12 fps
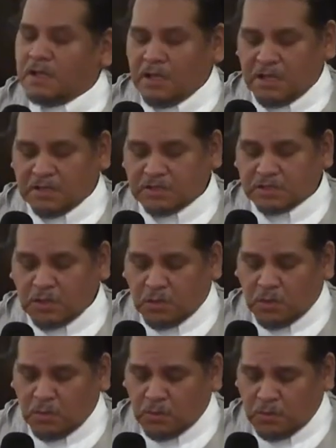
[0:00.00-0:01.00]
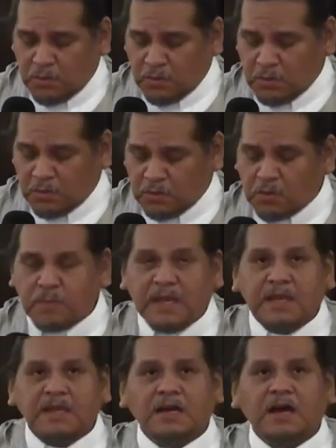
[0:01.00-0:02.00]
And so you
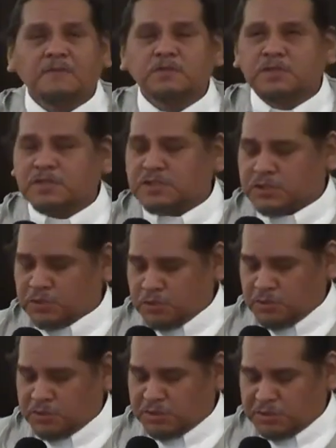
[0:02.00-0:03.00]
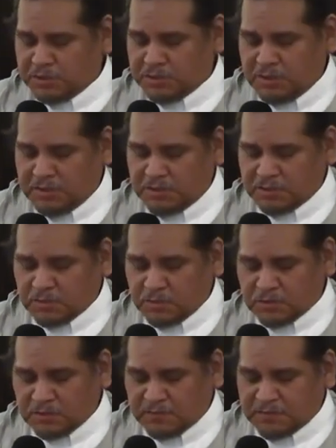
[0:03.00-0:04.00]
may come to this church in
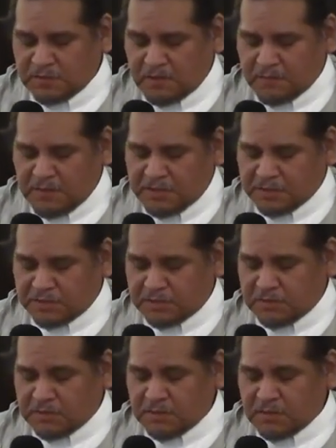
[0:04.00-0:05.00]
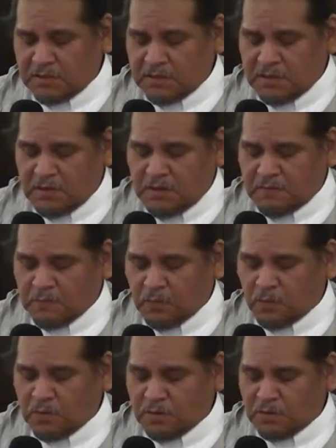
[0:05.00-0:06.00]
search of salvation, for
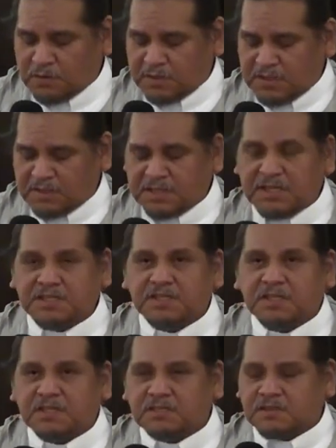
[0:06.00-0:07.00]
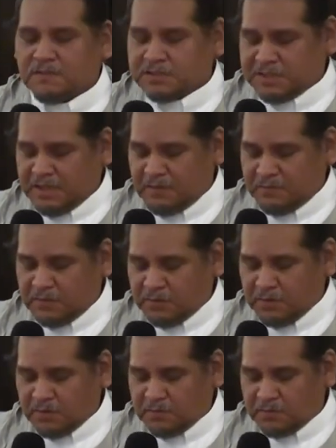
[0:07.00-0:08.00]
words and teachings of a
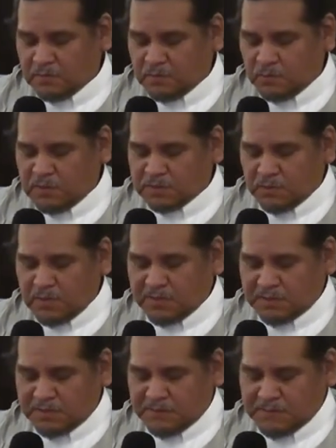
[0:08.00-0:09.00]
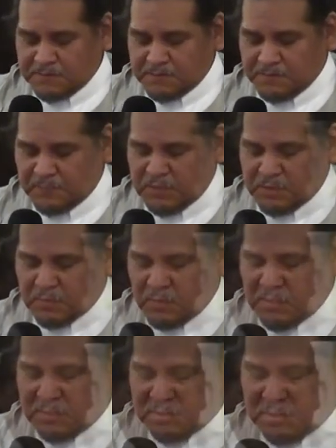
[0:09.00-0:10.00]
Savior resurrected in
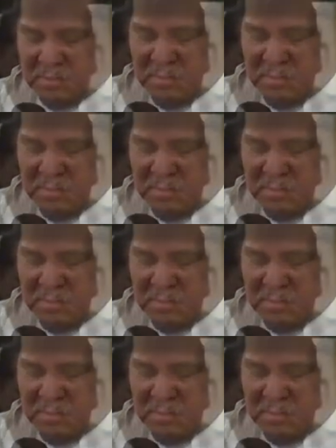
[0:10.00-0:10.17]
Christ.